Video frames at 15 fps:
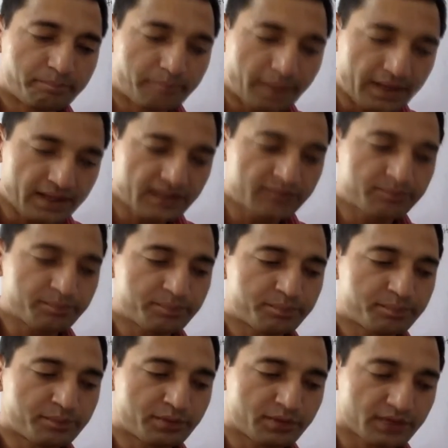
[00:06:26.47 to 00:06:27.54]
band
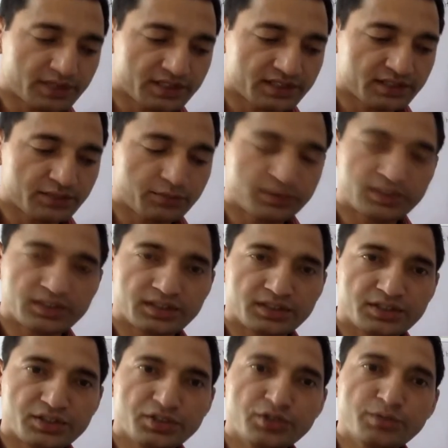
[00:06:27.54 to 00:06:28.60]
progression with
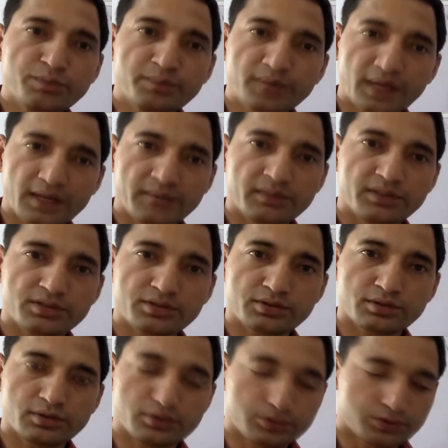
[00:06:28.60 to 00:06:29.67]
nu prime is
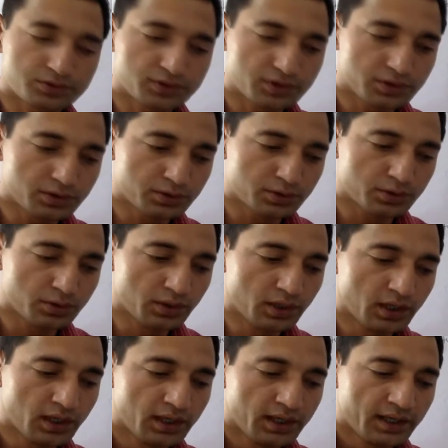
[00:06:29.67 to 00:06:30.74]
equal to 0
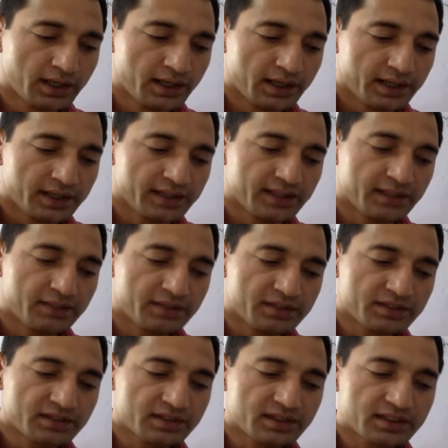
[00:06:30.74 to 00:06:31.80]
in
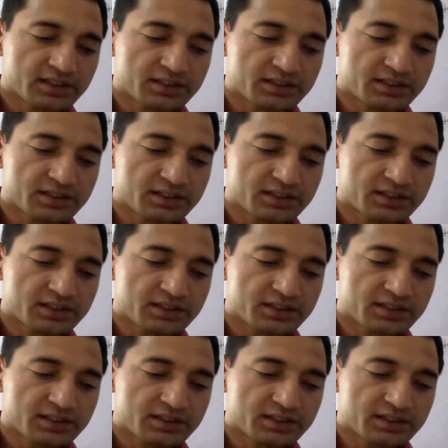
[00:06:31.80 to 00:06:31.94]
emission